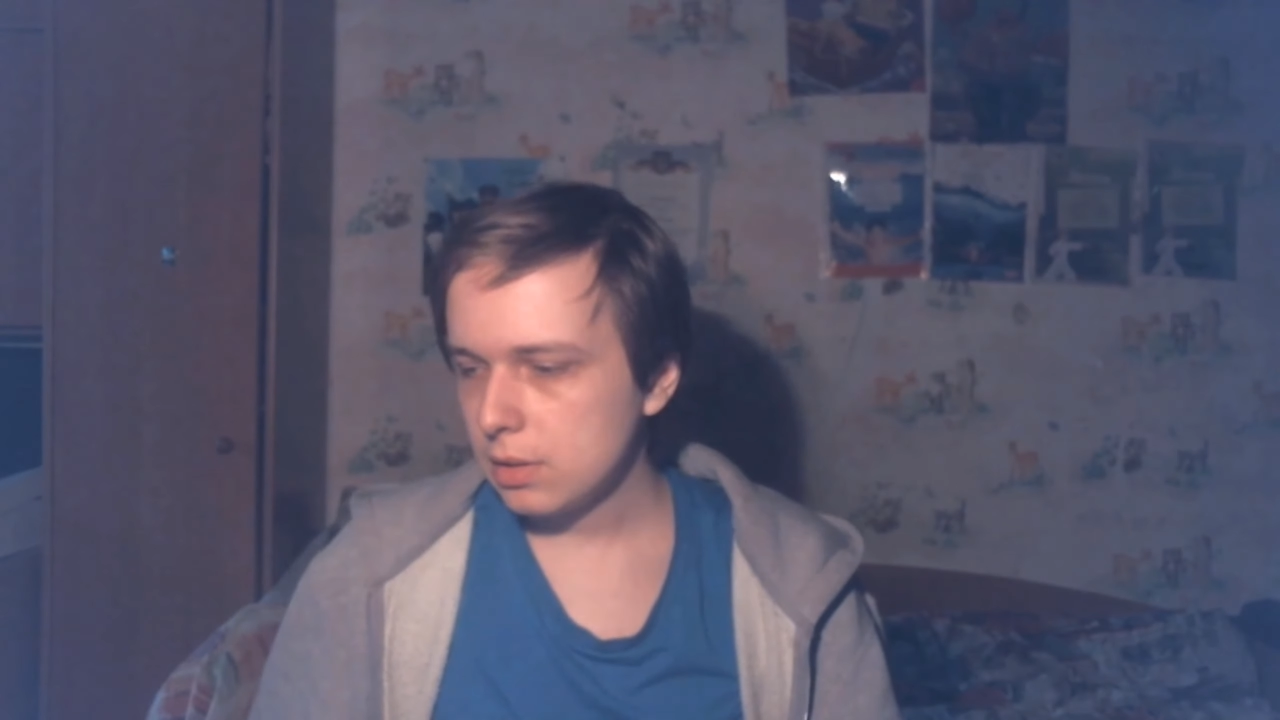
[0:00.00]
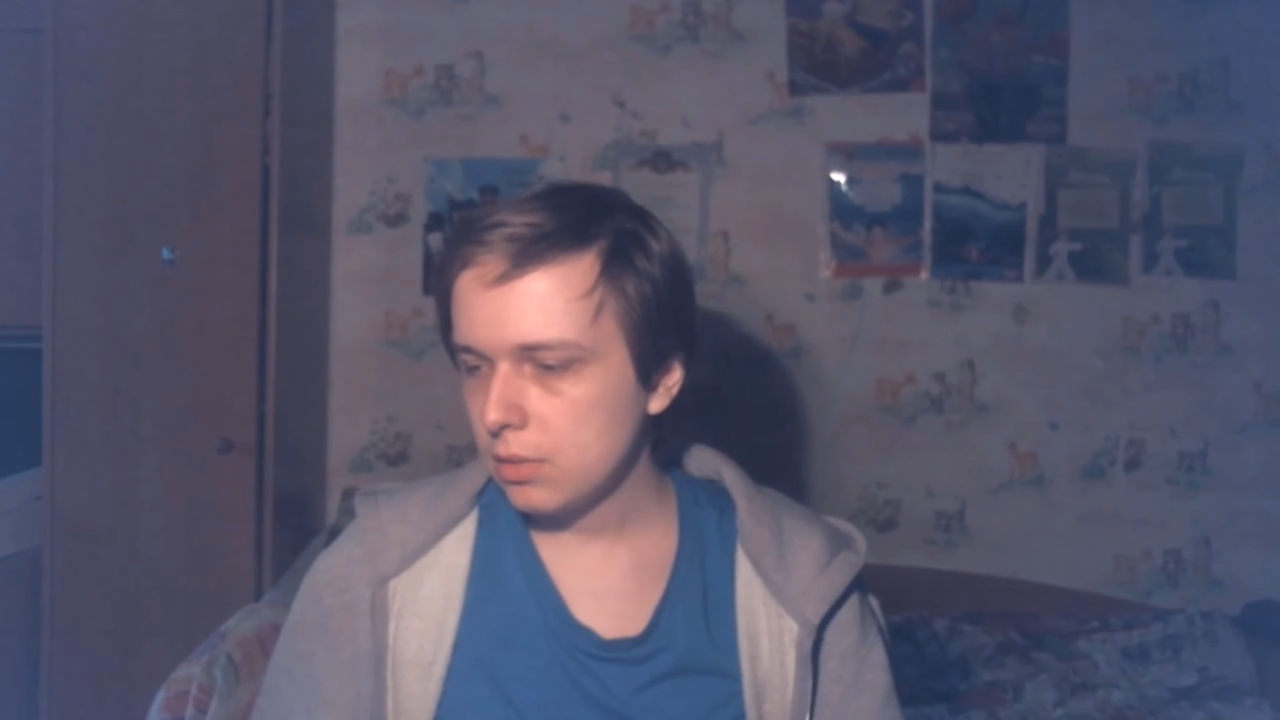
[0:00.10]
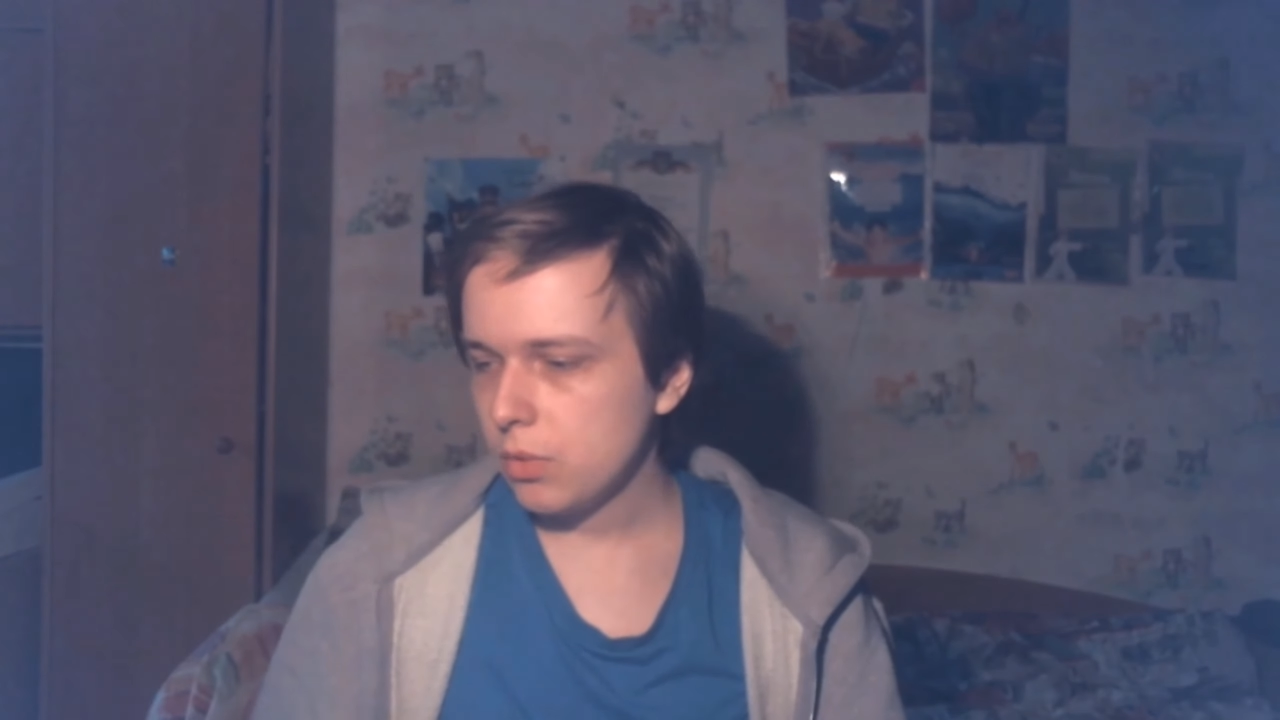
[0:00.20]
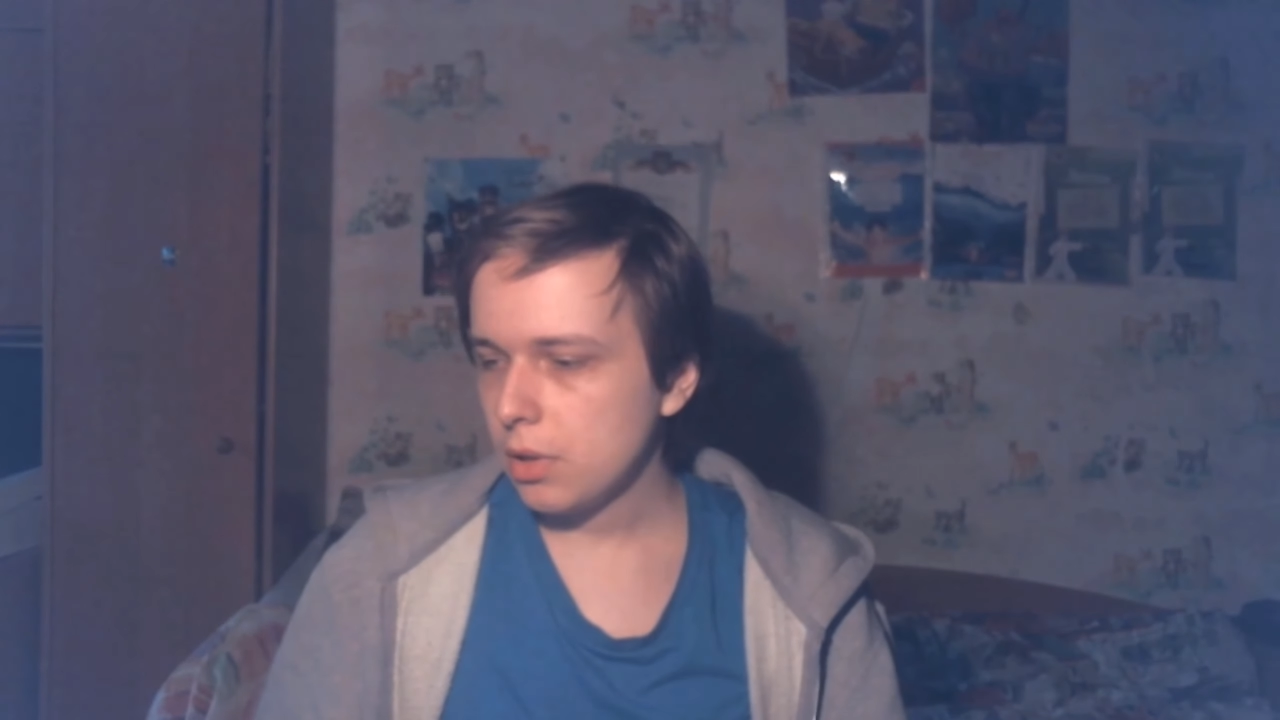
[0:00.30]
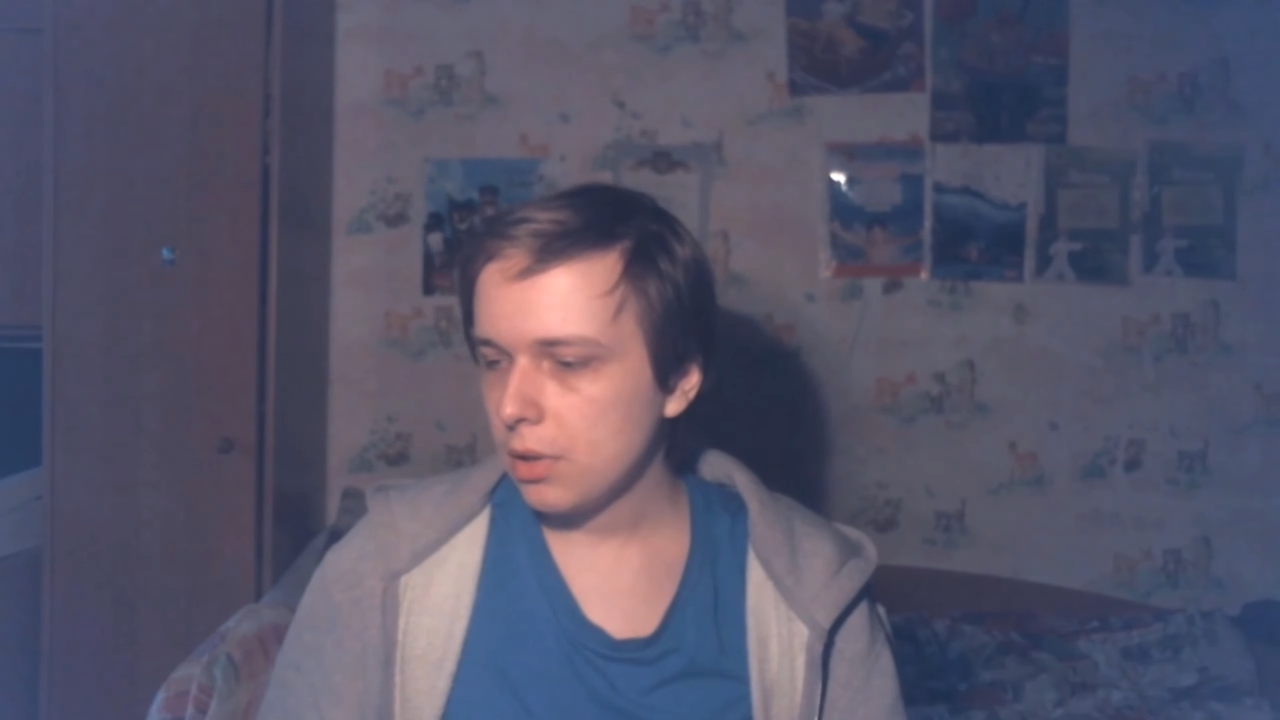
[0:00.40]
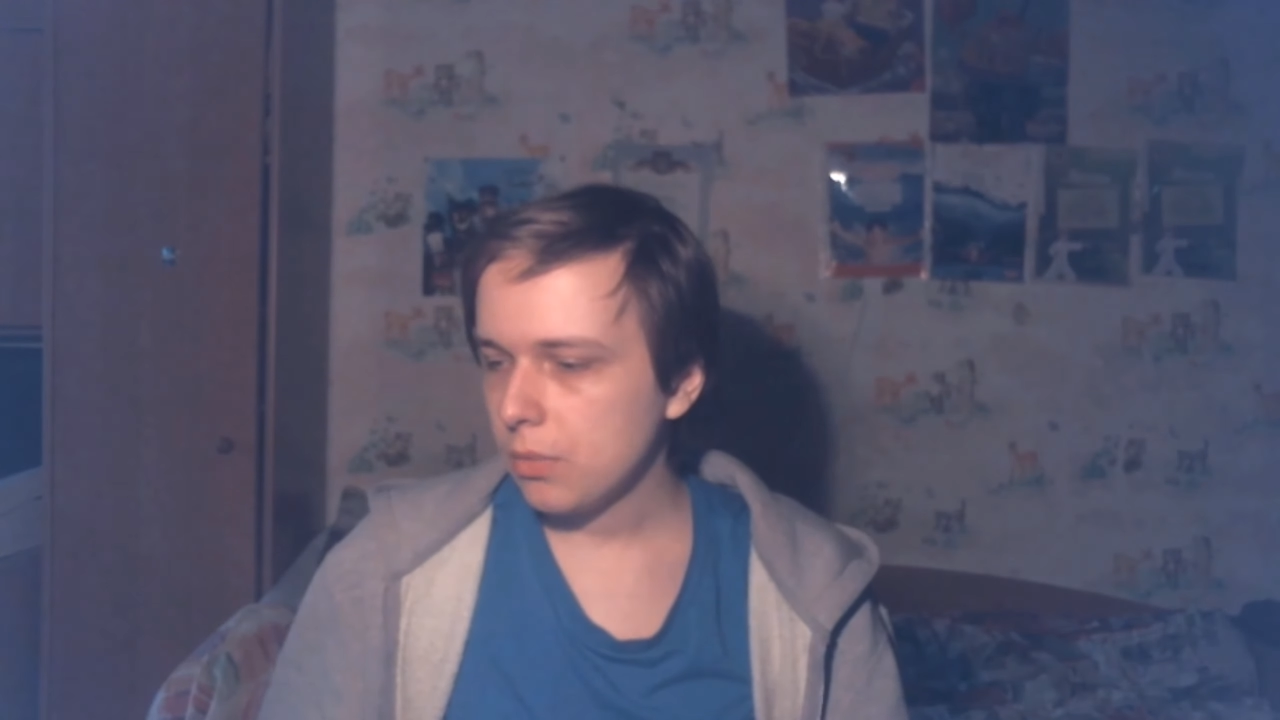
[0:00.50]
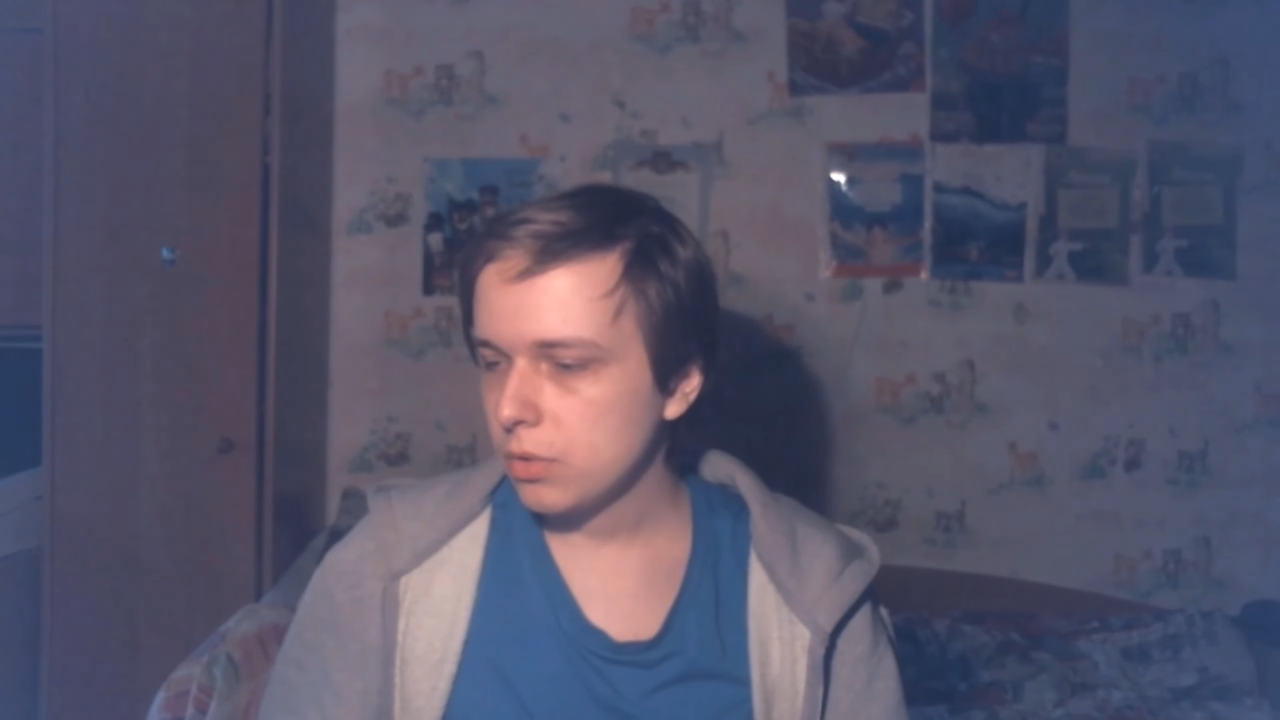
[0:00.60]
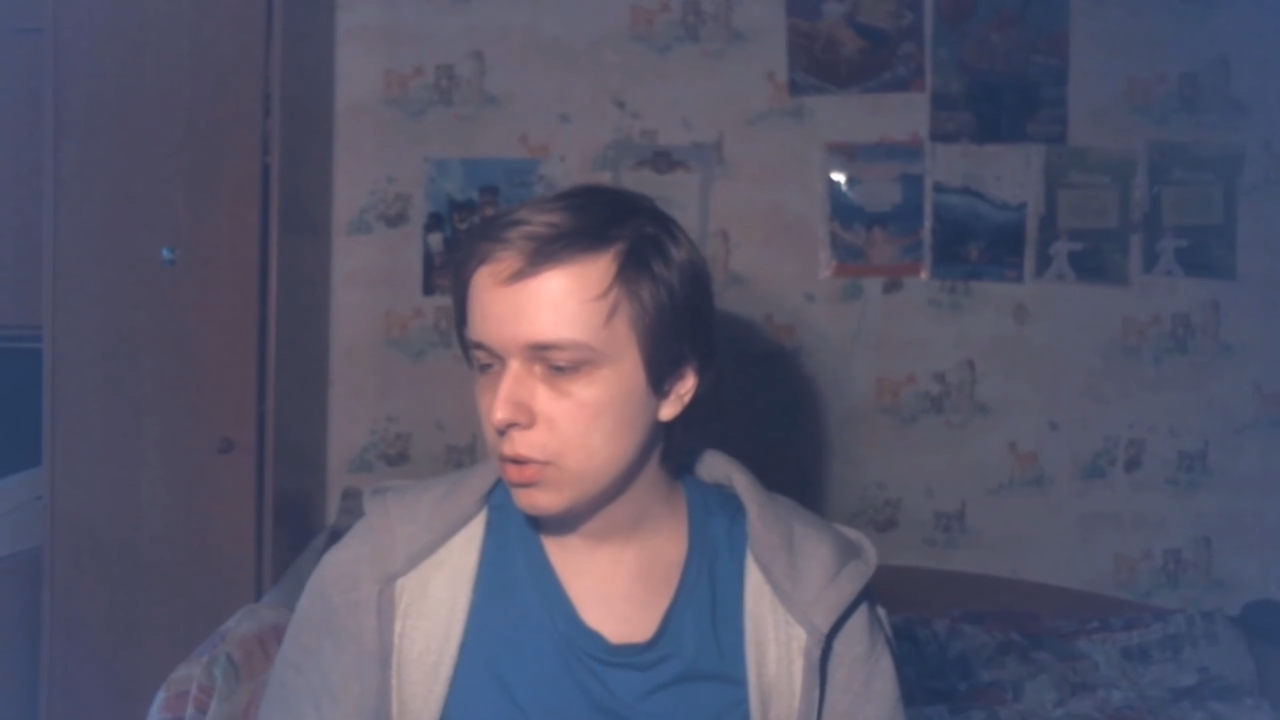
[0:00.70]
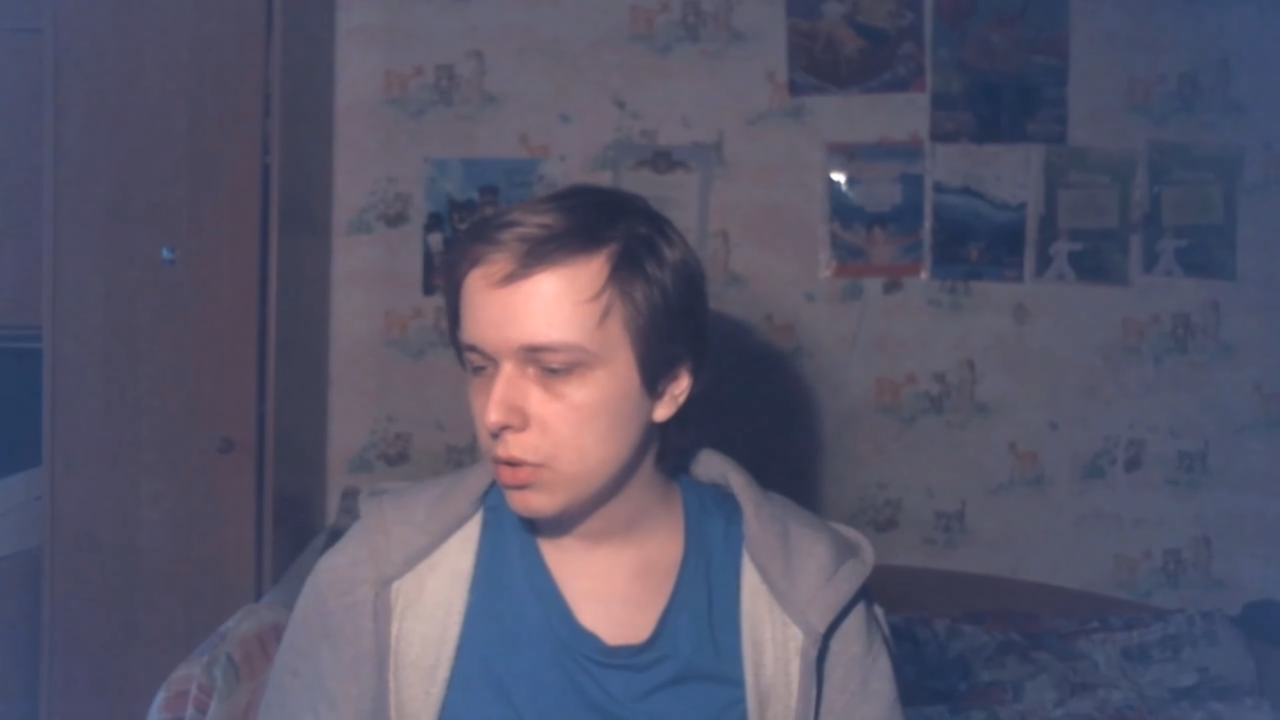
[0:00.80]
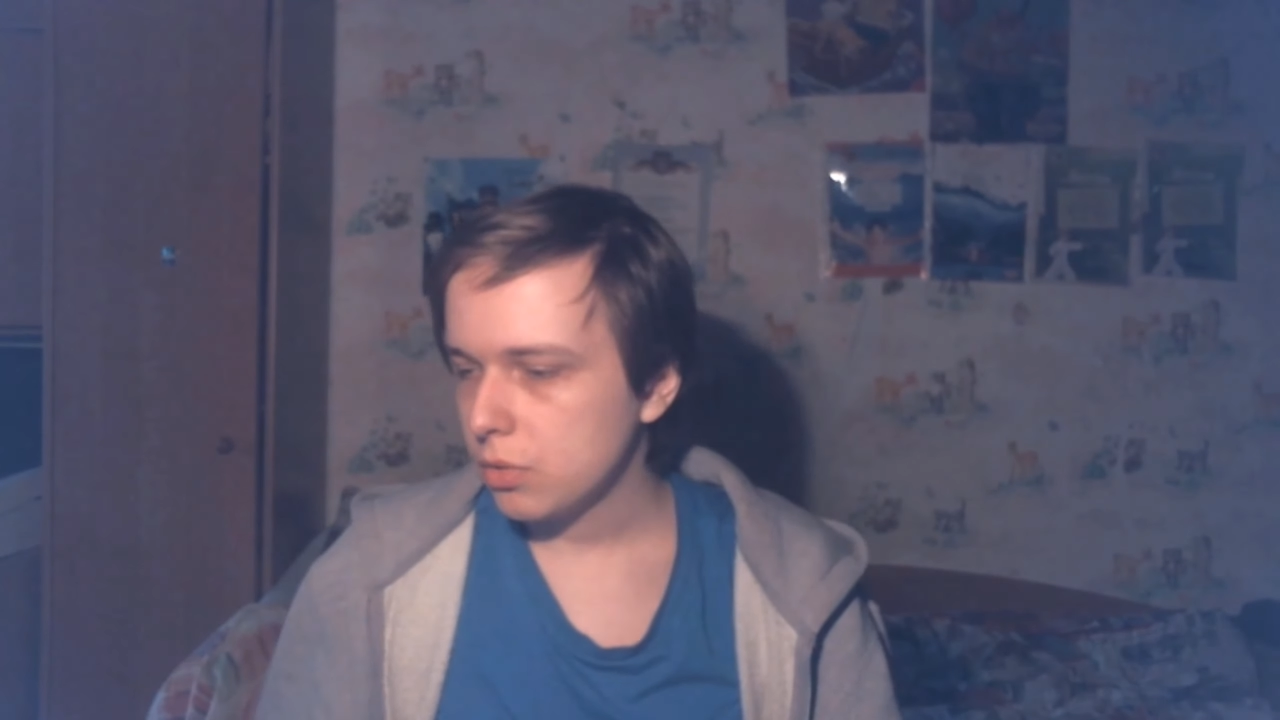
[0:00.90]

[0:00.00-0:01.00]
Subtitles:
what I wanted to